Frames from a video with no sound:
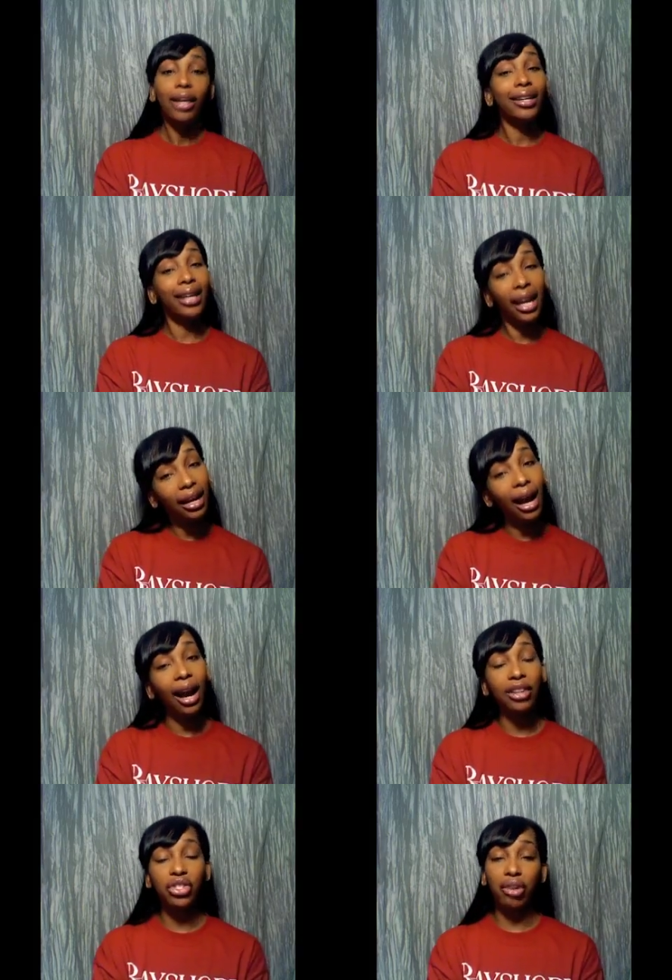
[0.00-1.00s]
can
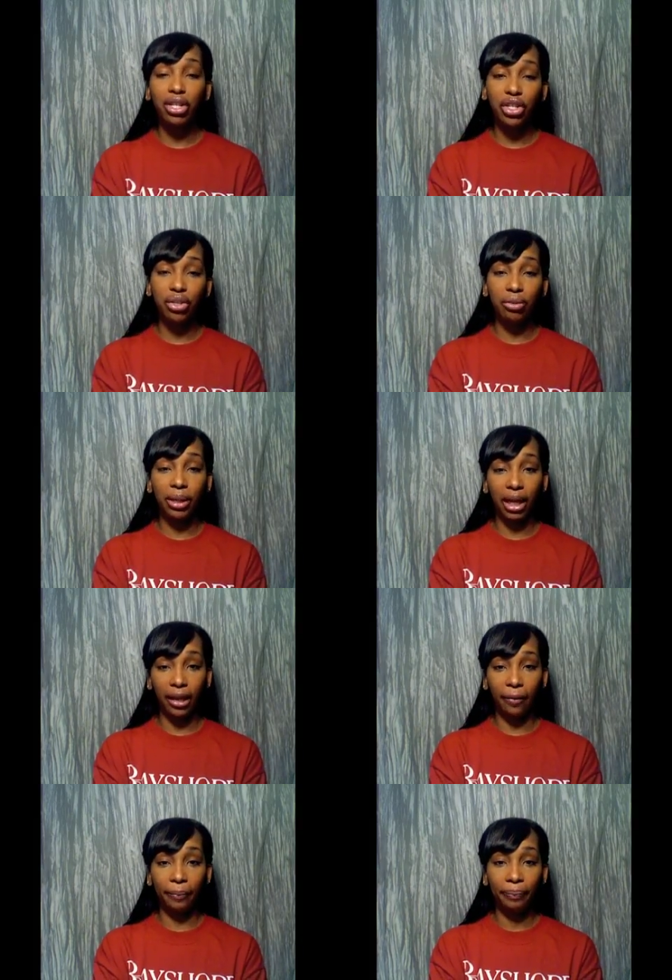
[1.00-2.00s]
i trust you
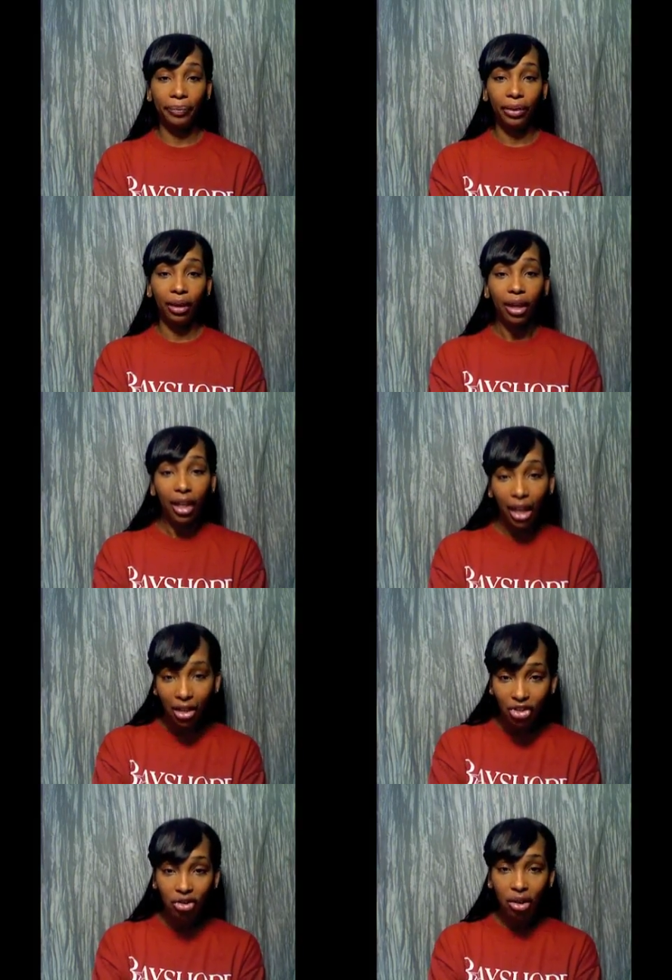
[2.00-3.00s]
again
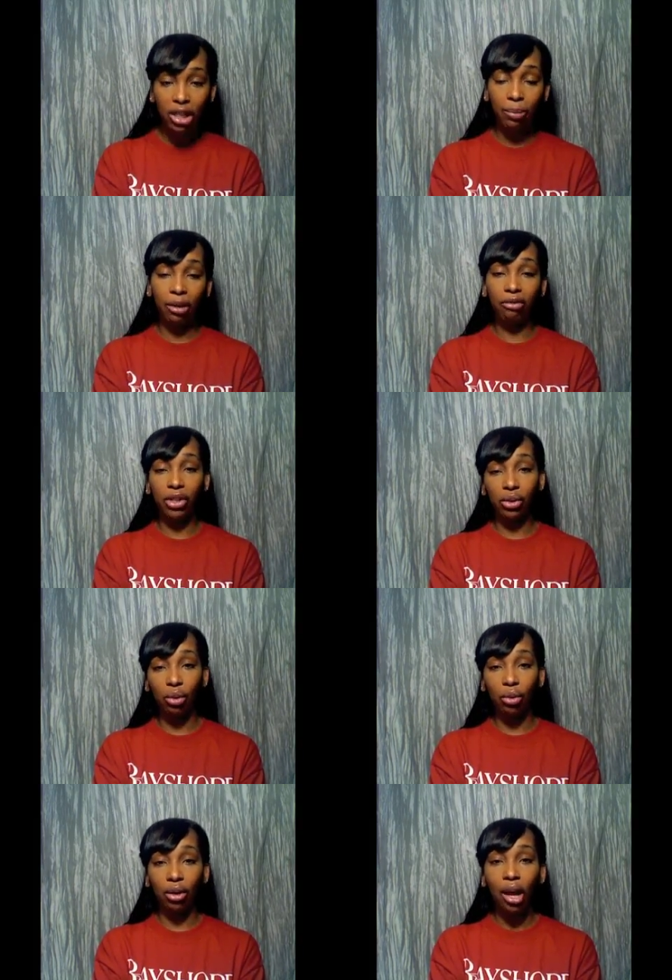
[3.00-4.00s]
can trust be
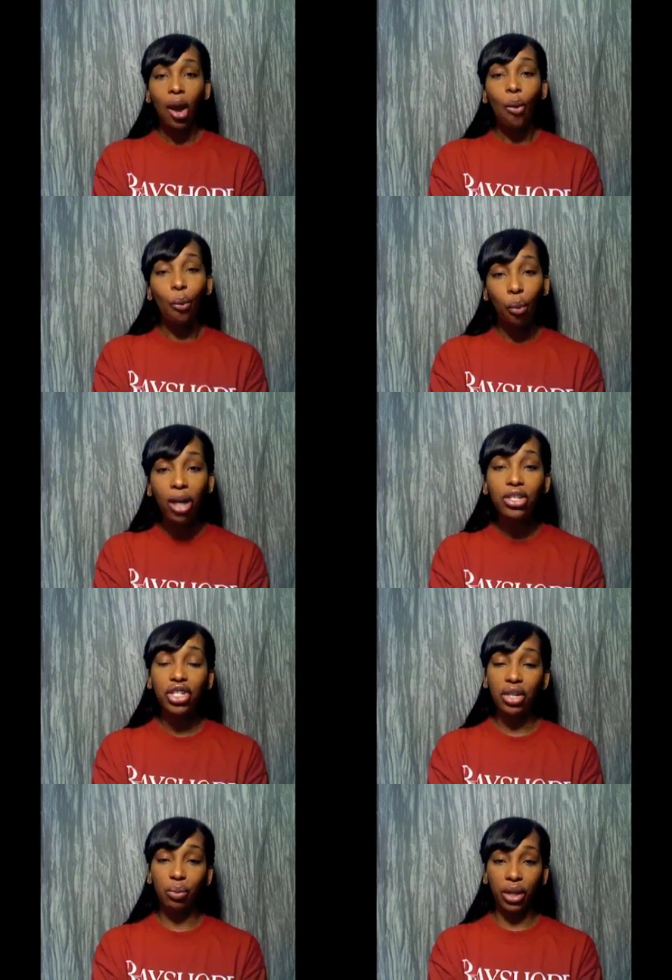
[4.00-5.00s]
restored what
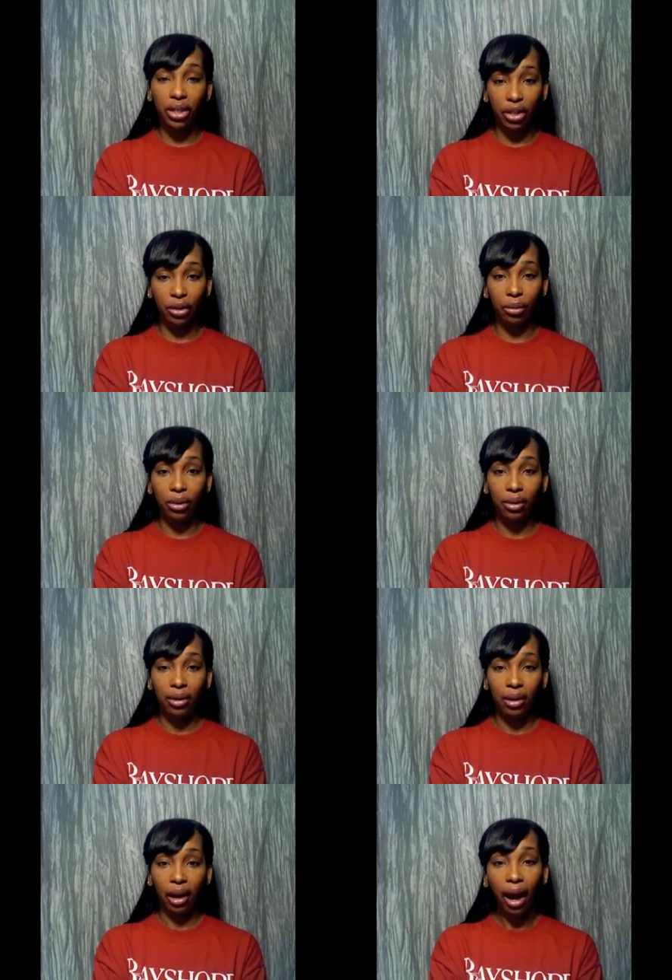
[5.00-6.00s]
should we do
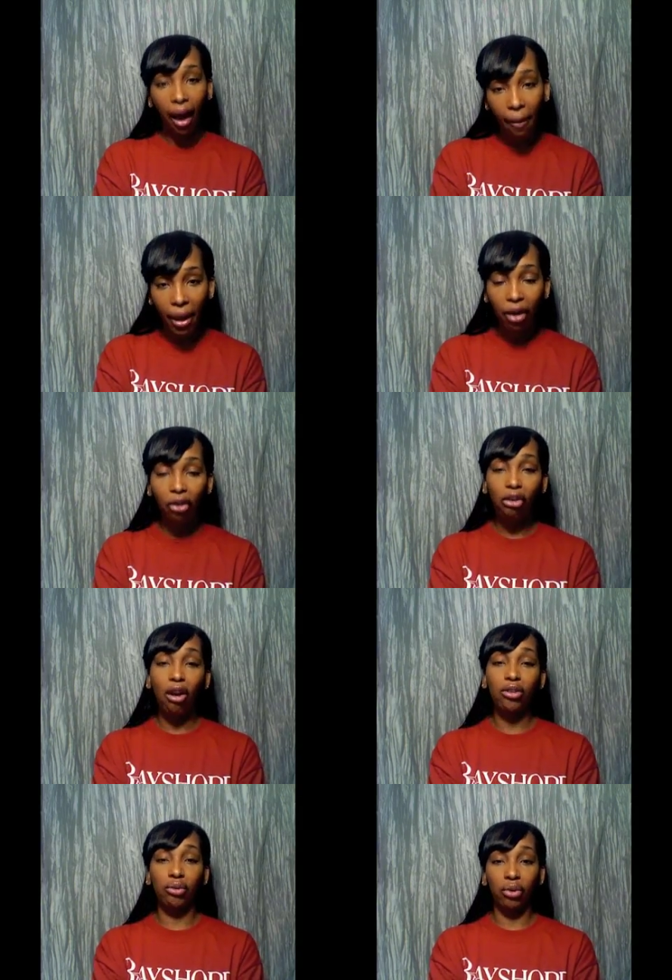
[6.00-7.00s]
i'm at a
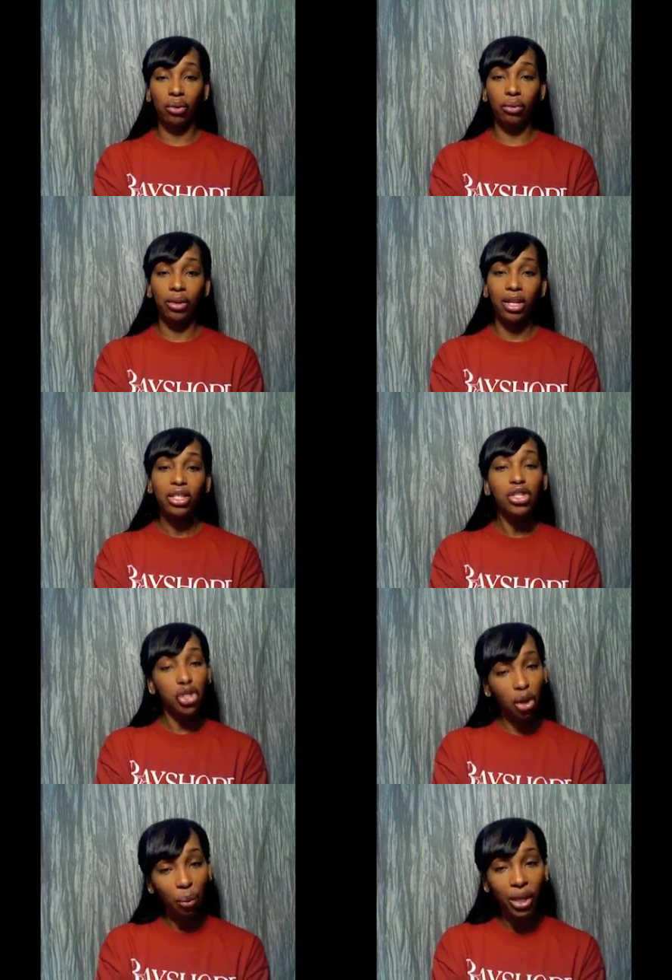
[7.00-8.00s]
crossroad
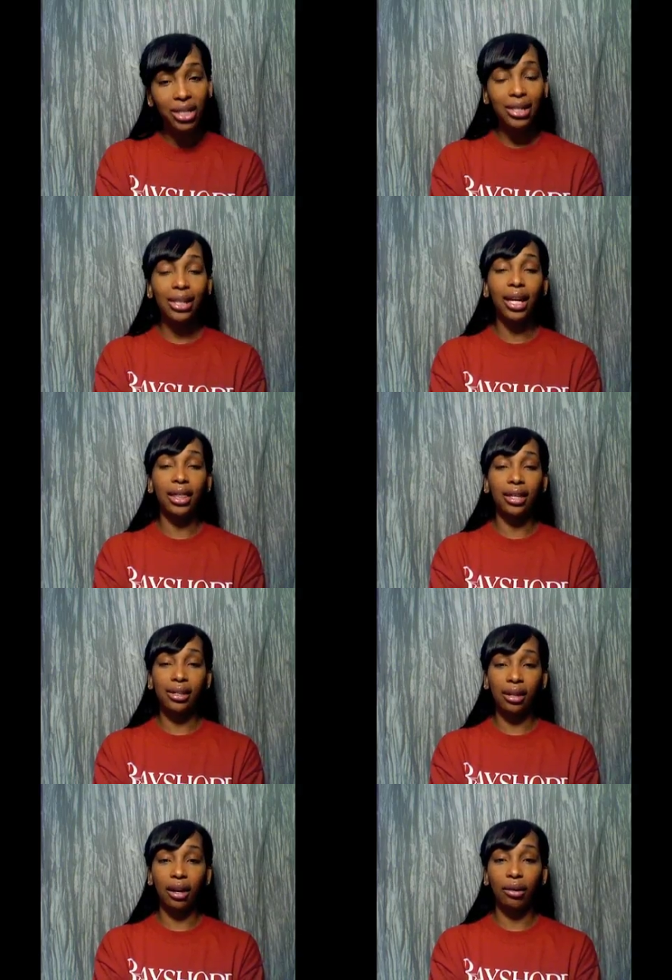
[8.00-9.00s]
should we just let
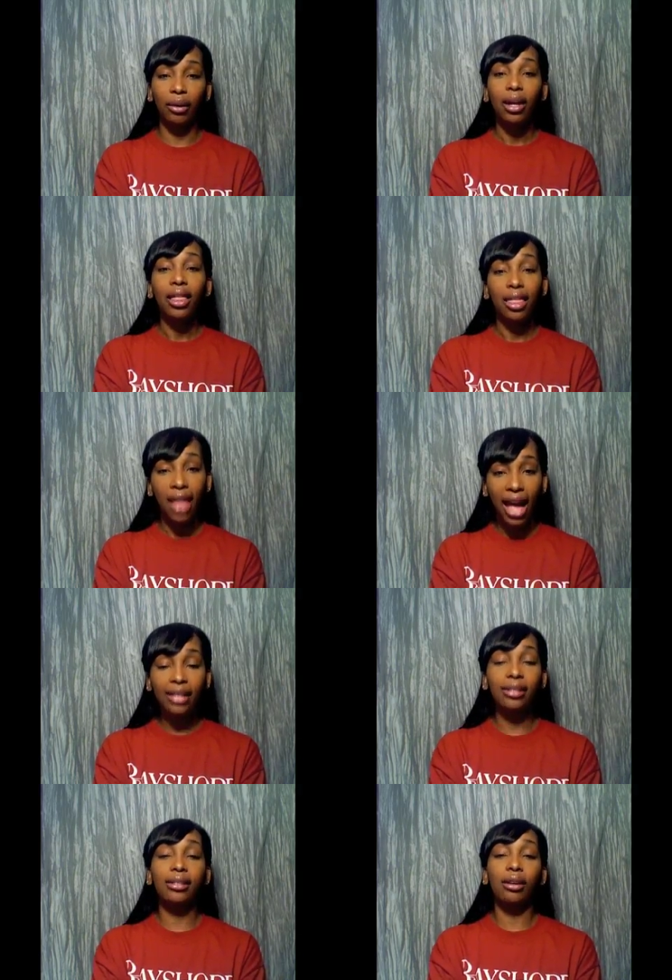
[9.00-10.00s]
this go
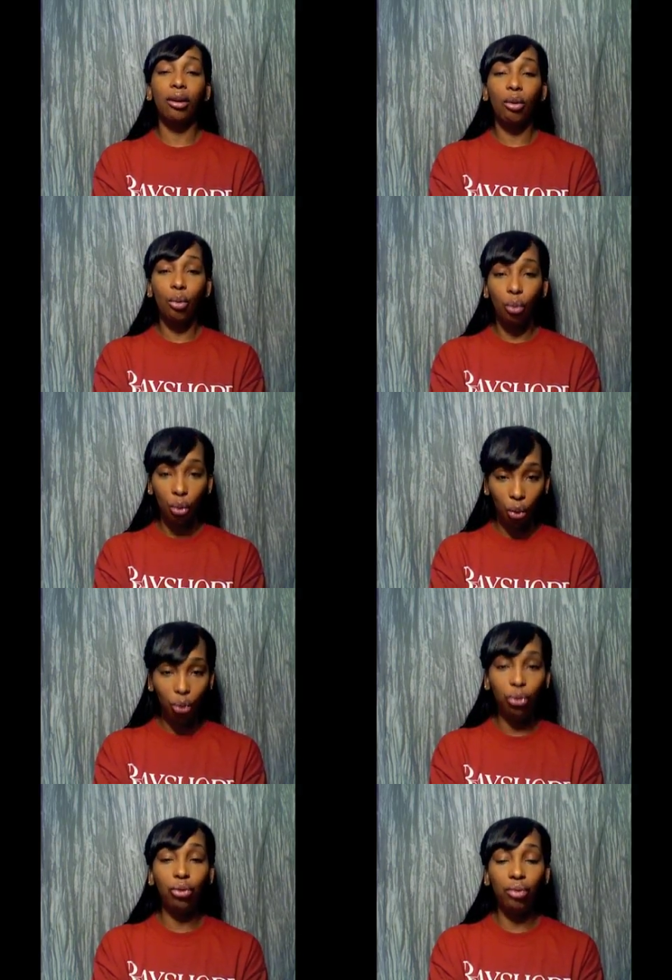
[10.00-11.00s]
that's
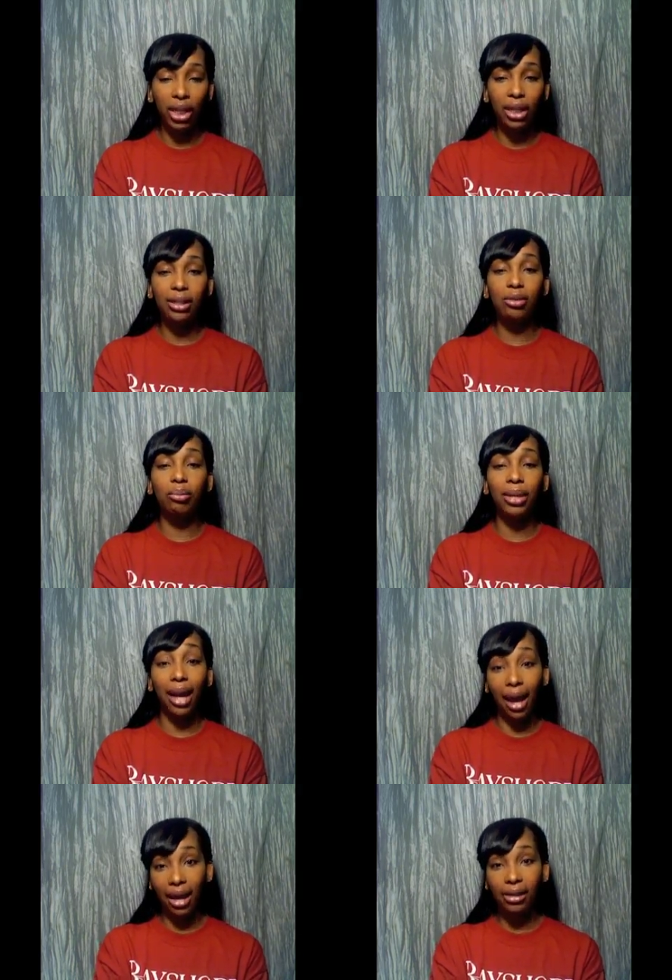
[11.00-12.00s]
who you need to be
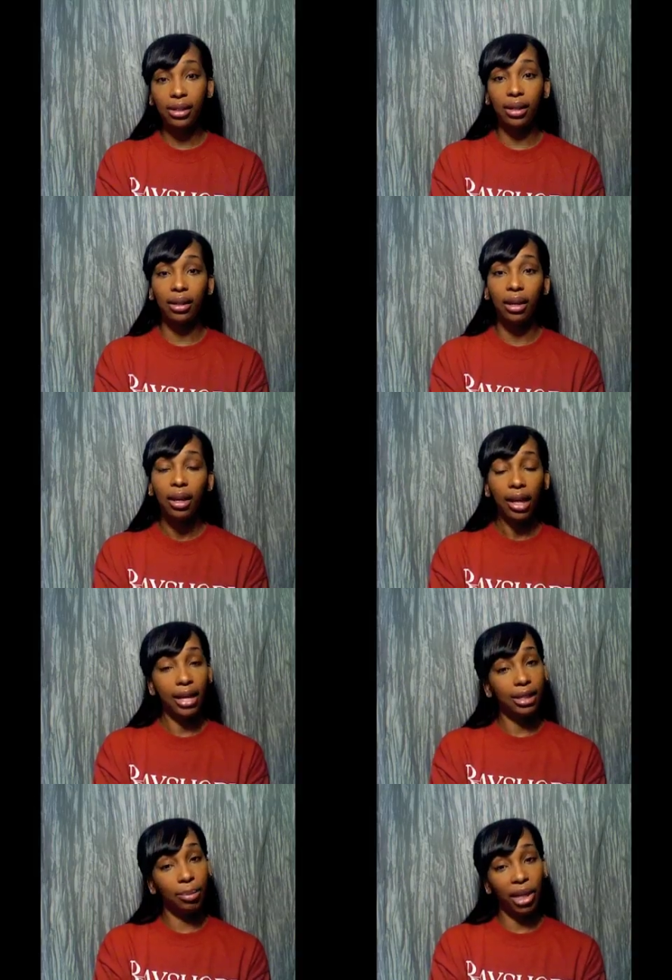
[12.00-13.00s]
asking.
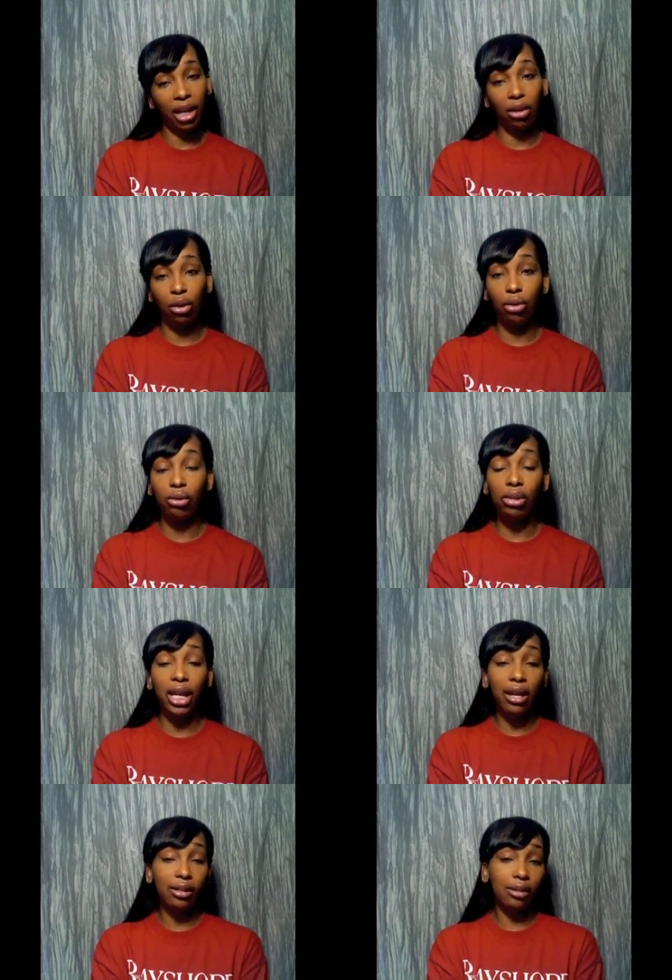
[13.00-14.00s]
And depending on those
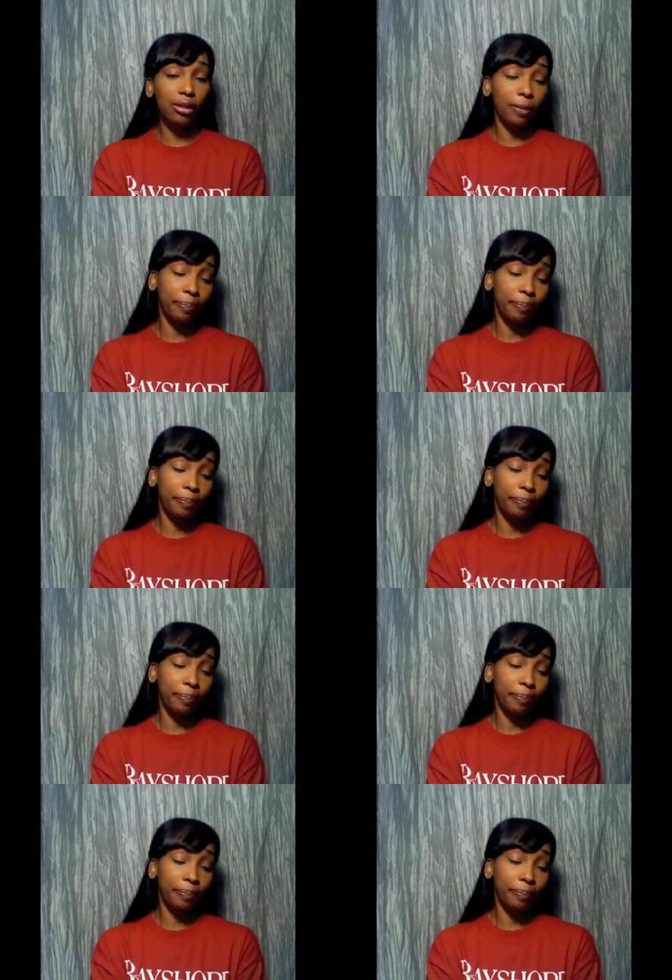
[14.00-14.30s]
answers